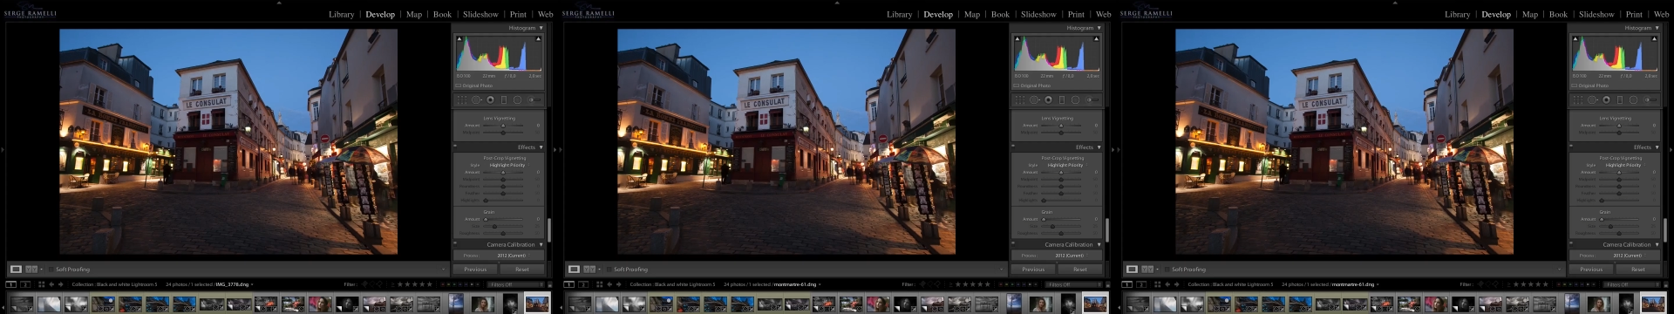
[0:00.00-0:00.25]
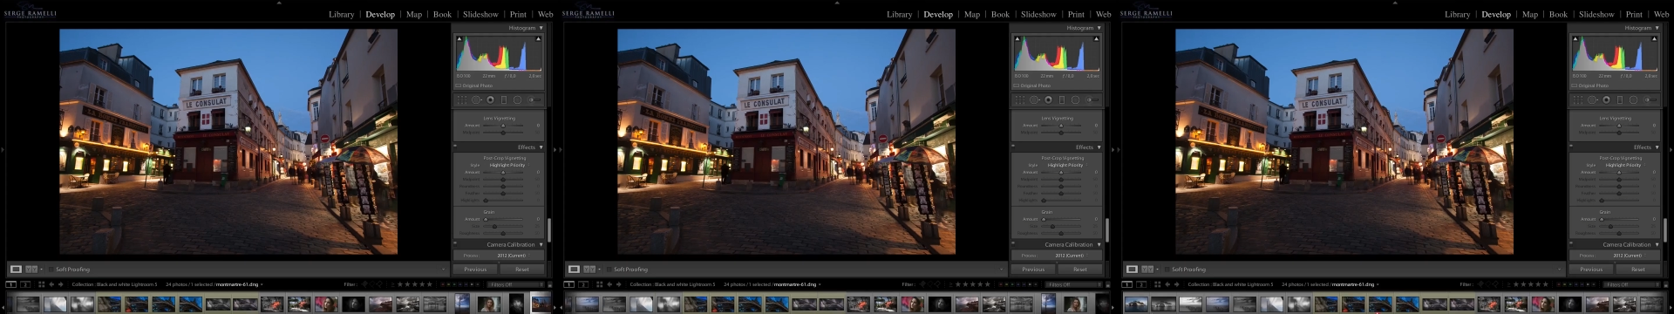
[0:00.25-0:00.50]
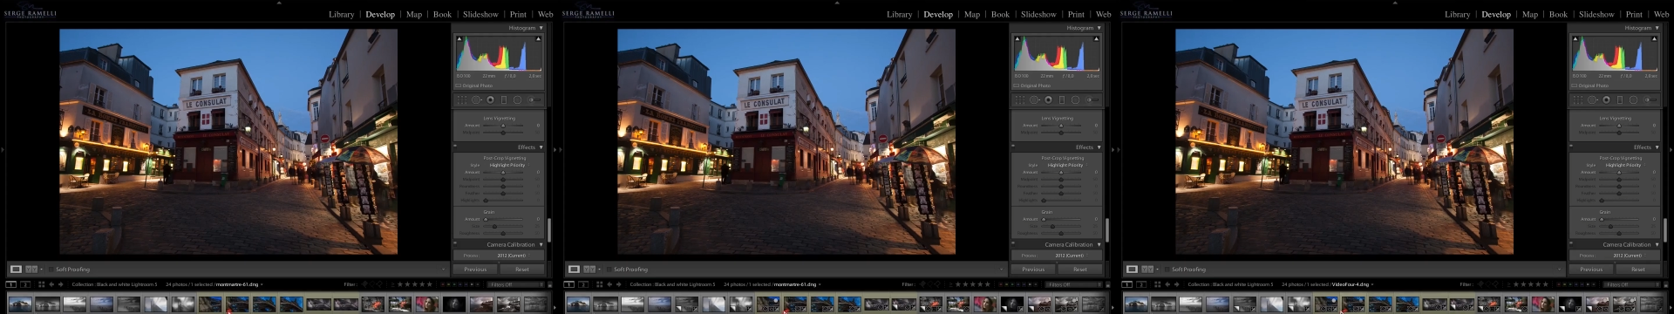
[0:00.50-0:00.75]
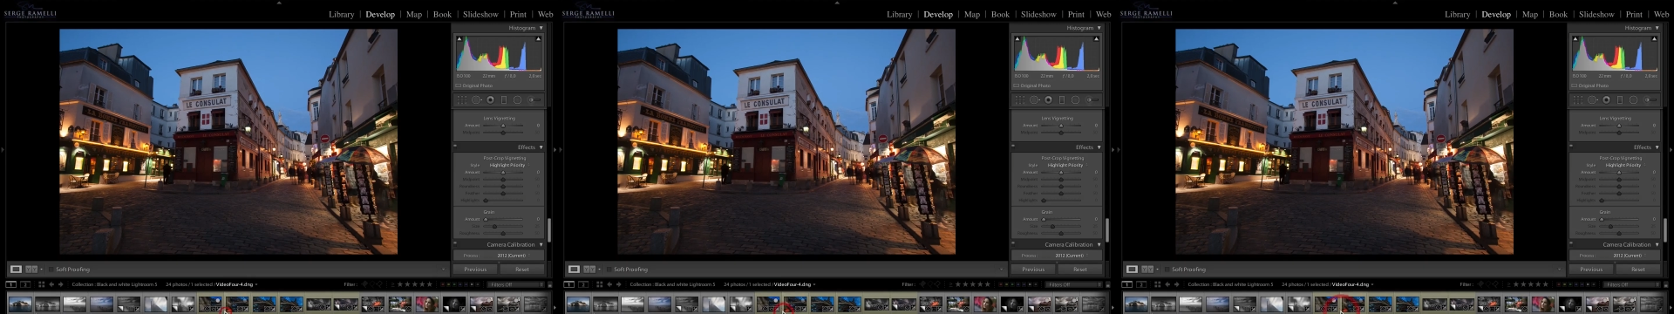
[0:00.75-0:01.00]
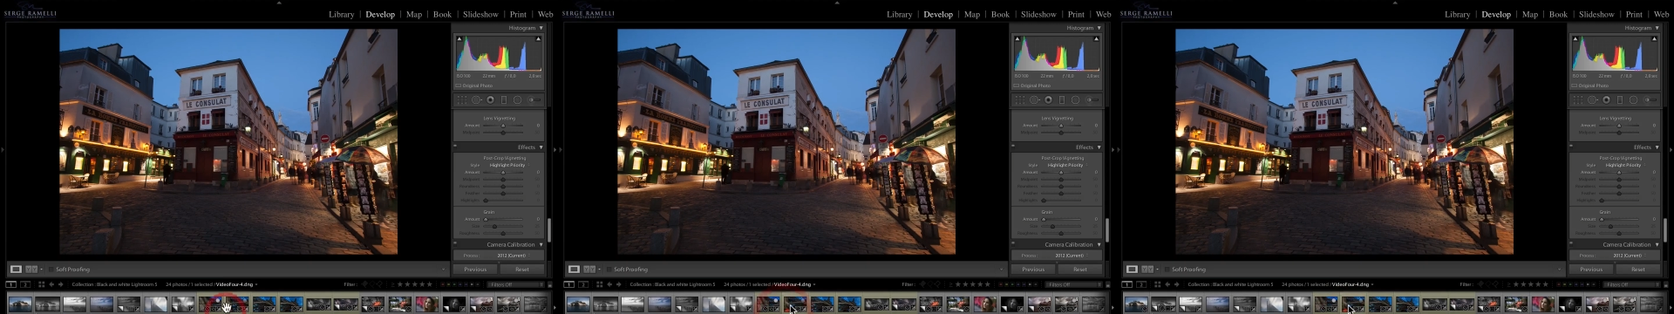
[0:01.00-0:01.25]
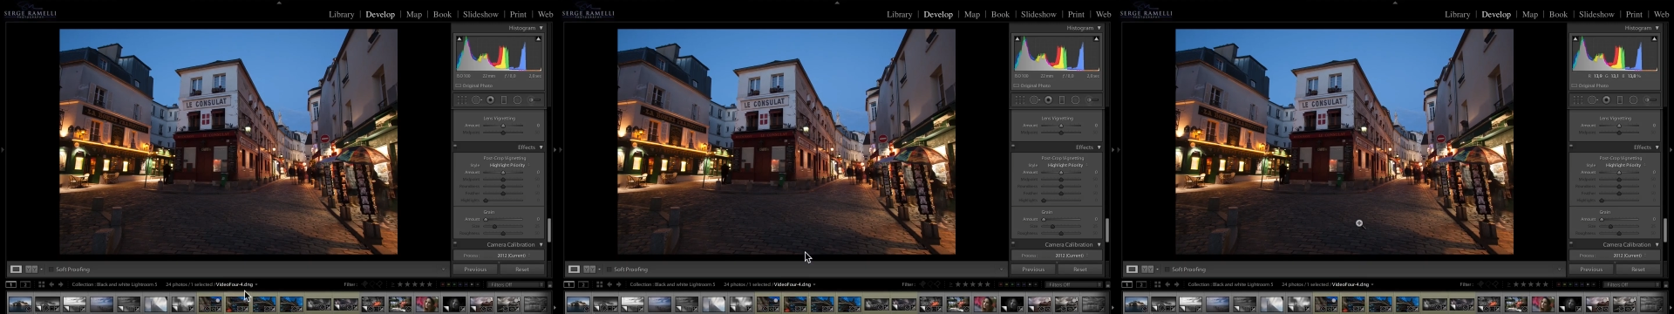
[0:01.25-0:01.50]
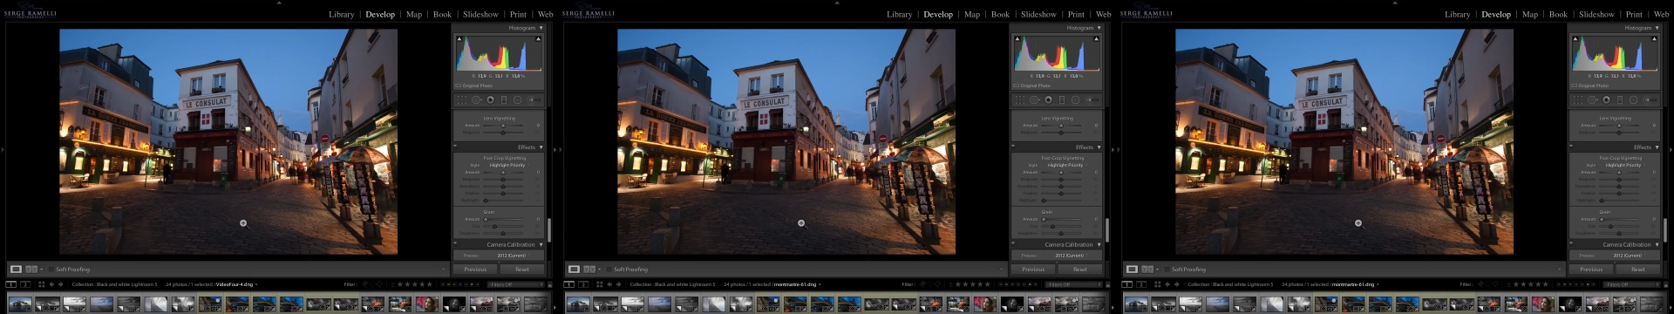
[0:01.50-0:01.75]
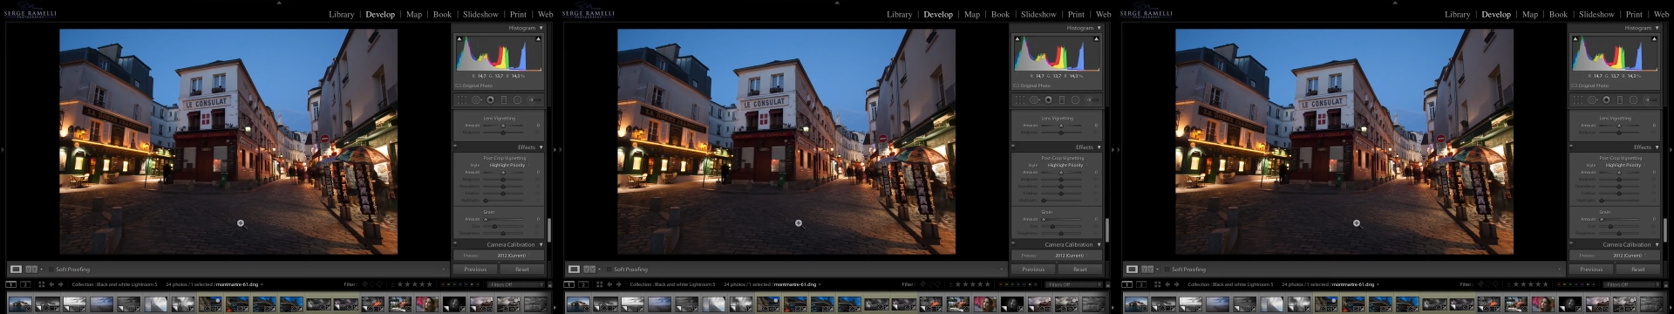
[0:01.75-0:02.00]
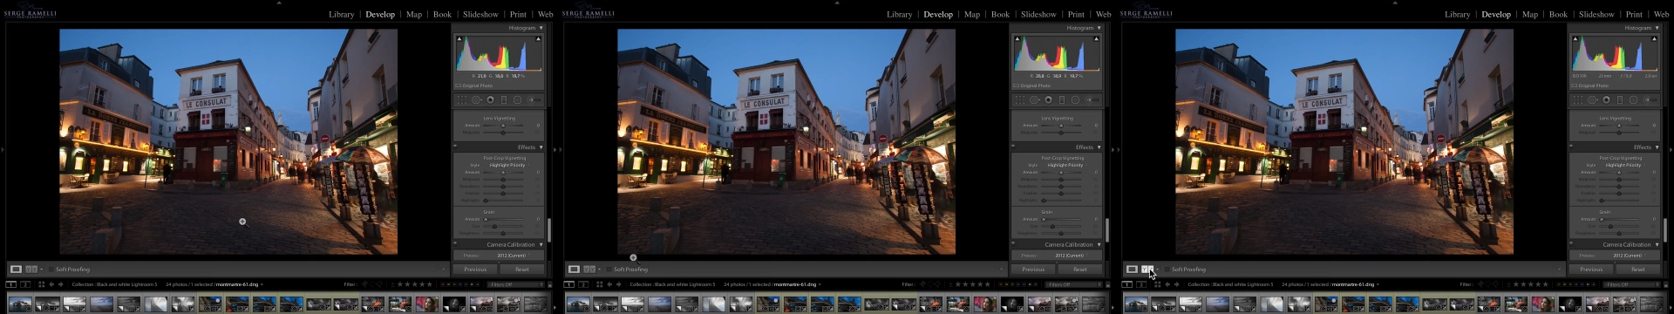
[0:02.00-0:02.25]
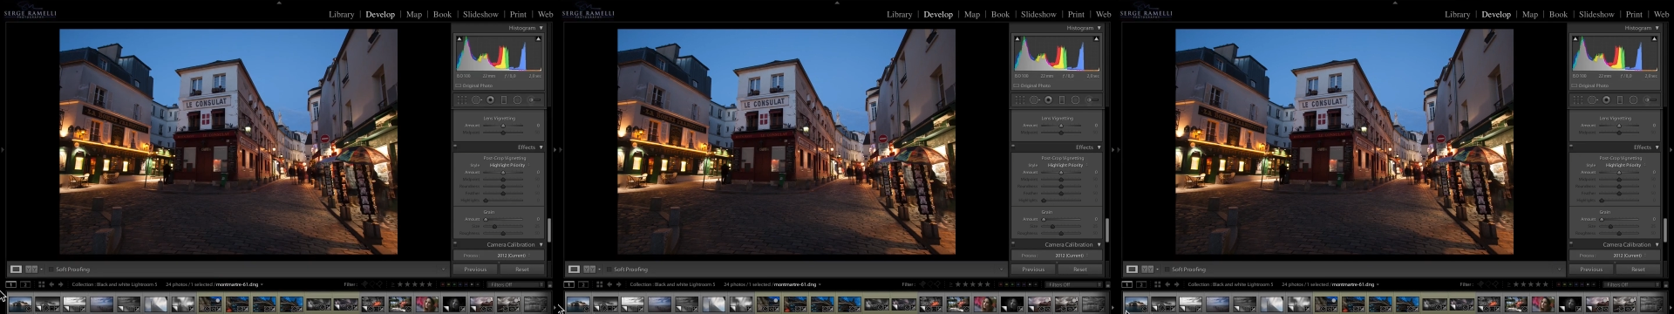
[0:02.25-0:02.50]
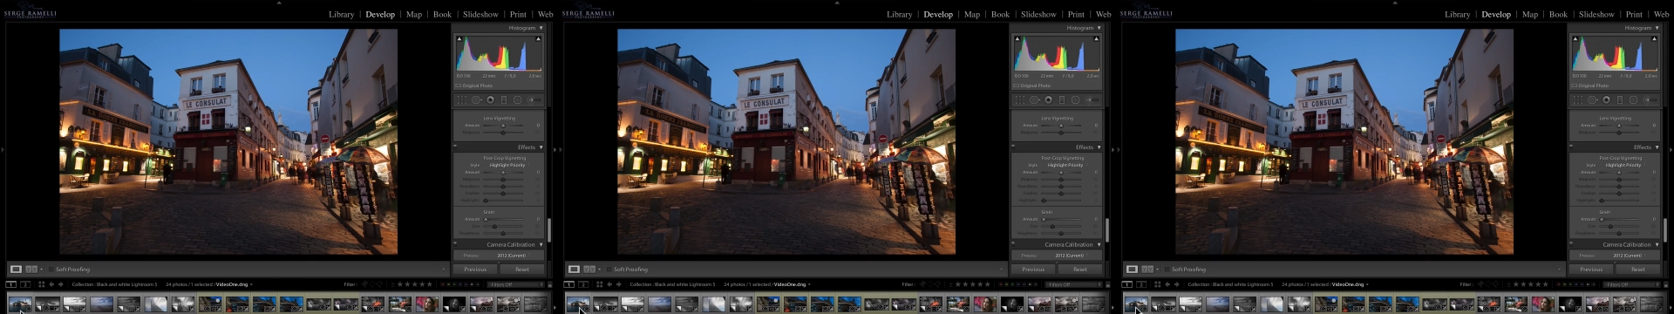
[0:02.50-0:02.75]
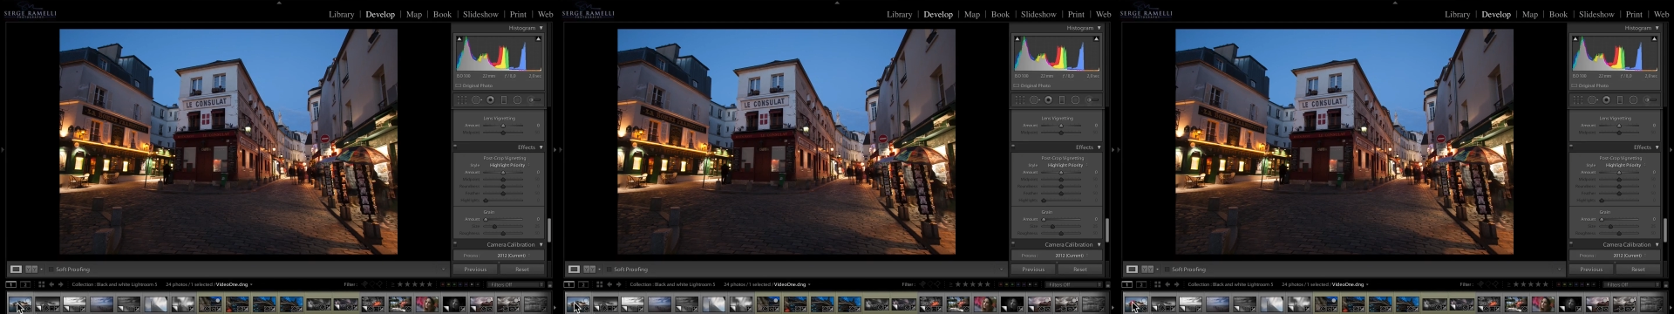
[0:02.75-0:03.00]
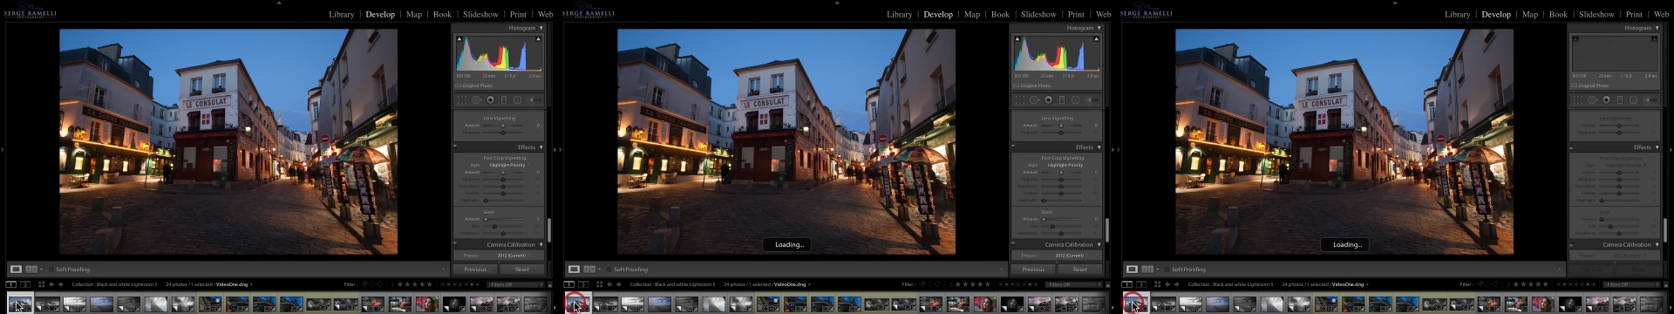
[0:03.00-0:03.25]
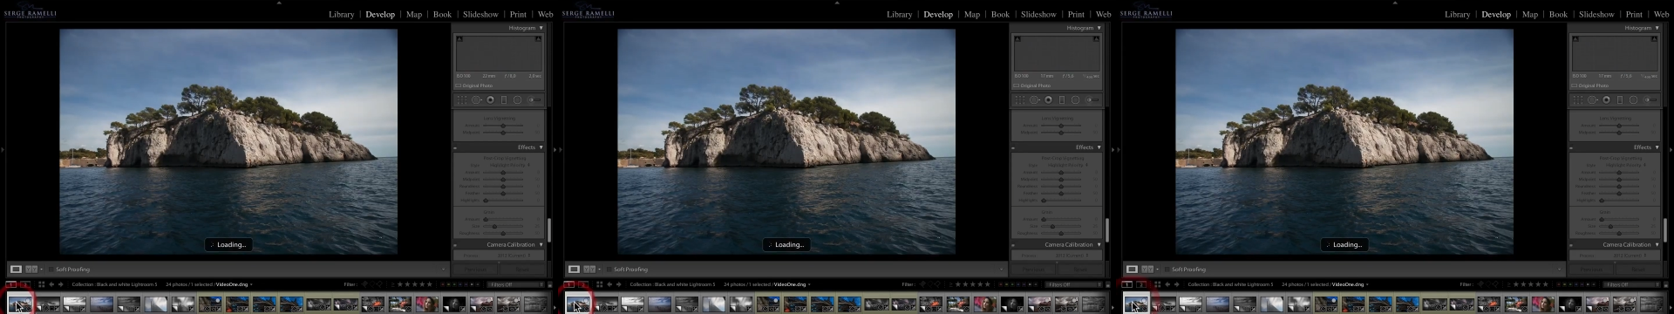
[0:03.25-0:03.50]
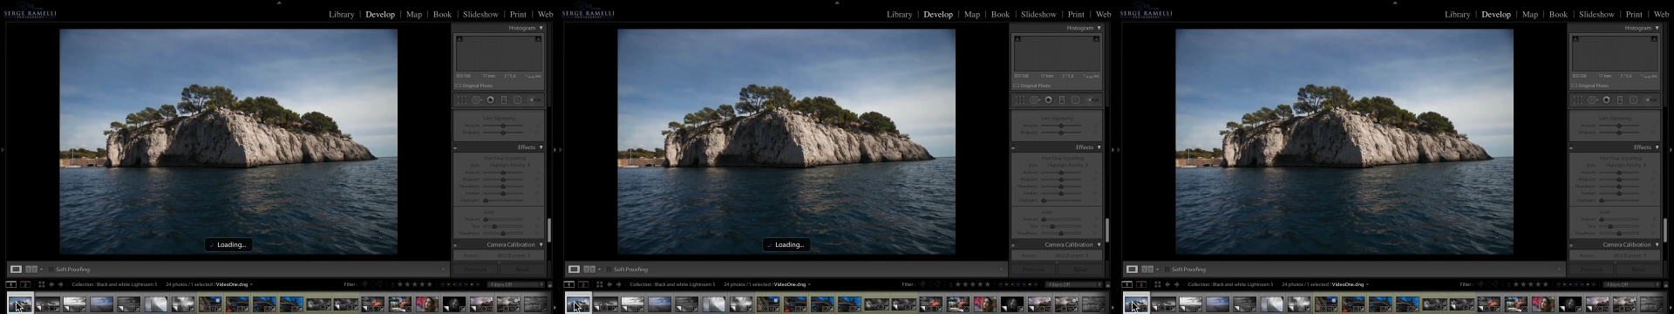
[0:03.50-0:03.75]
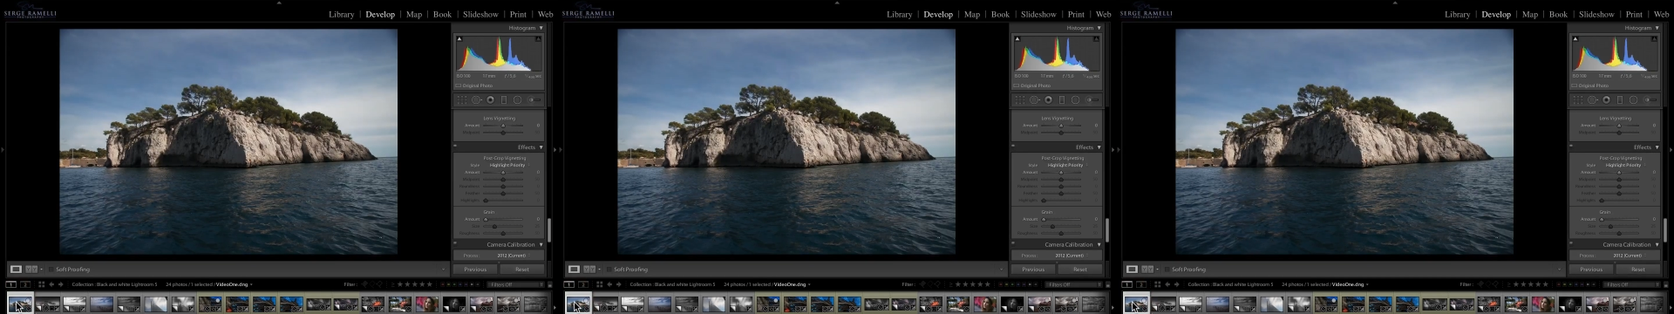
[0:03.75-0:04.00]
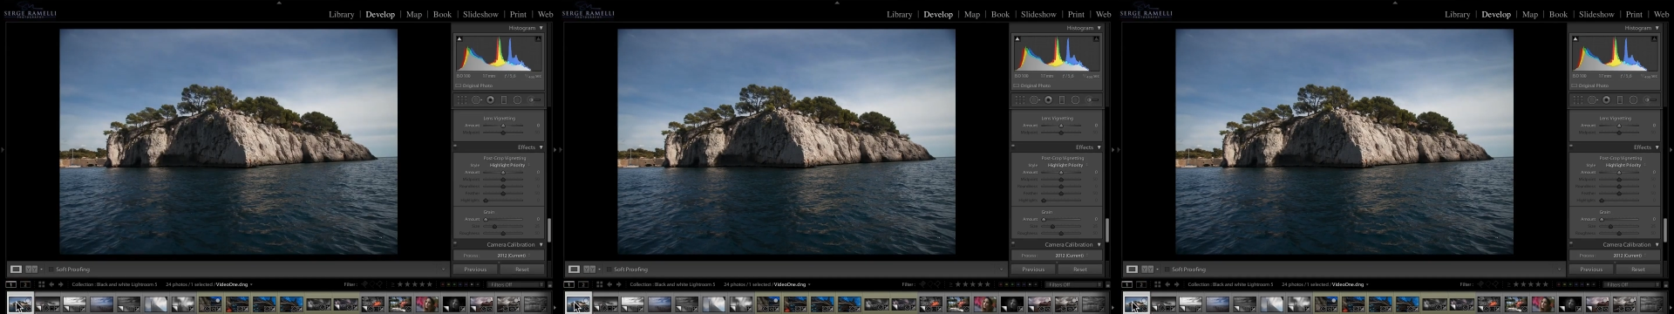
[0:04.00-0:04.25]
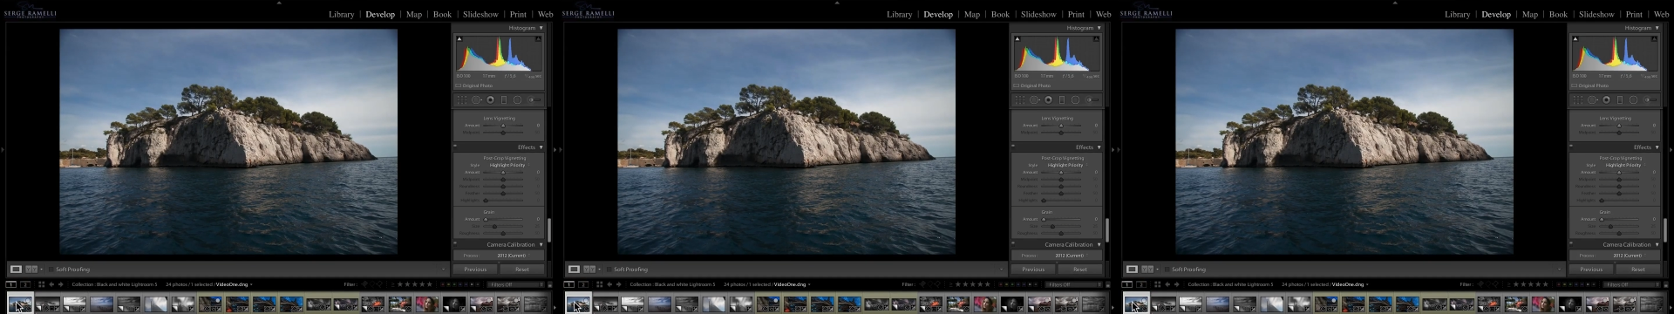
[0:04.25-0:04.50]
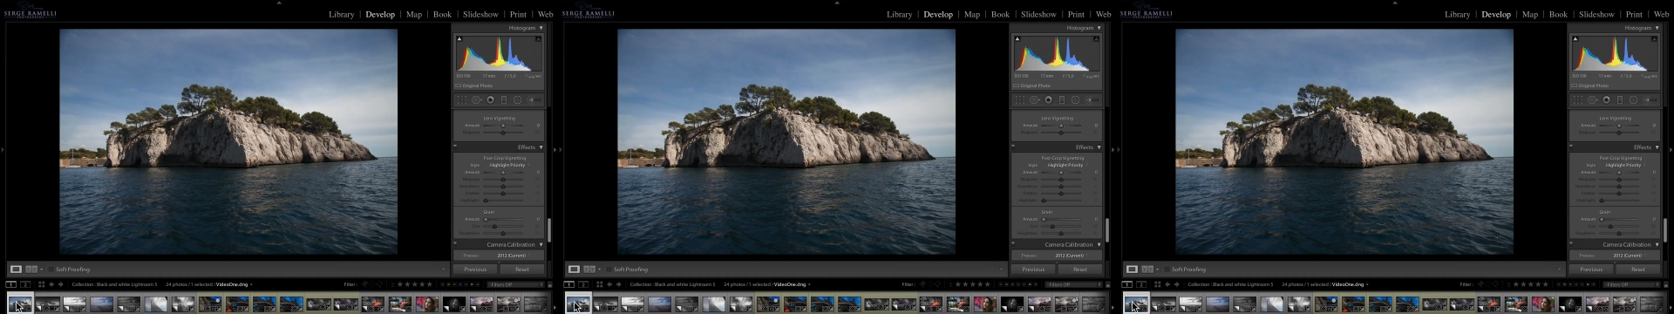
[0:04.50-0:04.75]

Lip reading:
[unreadable: no face in view]